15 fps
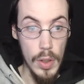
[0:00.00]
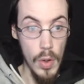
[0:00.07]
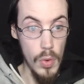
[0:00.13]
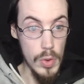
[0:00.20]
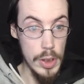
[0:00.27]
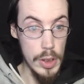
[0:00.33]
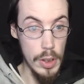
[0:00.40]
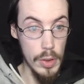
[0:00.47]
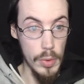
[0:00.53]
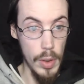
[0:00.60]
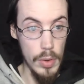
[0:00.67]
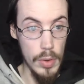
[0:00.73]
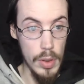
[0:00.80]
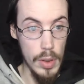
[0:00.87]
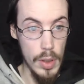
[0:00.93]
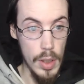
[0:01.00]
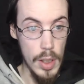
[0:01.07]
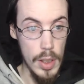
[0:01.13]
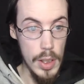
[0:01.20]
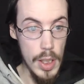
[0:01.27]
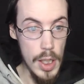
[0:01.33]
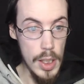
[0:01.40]
Oh, she's on the ground.
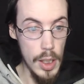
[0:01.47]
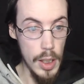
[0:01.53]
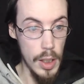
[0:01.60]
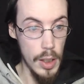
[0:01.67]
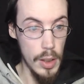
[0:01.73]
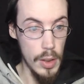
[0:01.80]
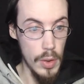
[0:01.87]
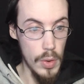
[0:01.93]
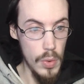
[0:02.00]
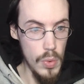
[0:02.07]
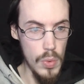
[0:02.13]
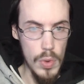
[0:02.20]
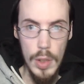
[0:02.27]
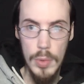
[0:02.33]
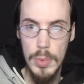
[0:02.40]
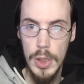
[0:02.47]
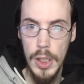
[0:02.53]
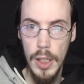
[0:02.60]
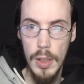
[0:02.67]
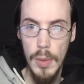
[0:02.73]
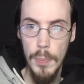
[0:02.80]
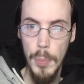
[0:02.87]
Nita! Ooh, comes
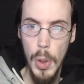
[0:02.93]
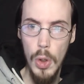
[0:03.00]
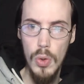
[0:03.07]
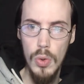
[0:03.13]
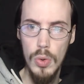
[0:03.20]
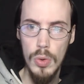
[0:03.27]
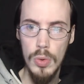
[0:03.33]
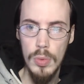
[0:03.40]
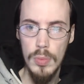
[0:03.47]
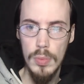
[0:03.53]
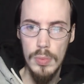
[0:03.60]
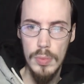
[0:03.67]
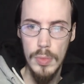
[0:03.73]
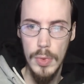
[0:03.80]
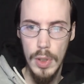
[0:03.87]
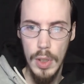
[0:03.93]
kick. Boom!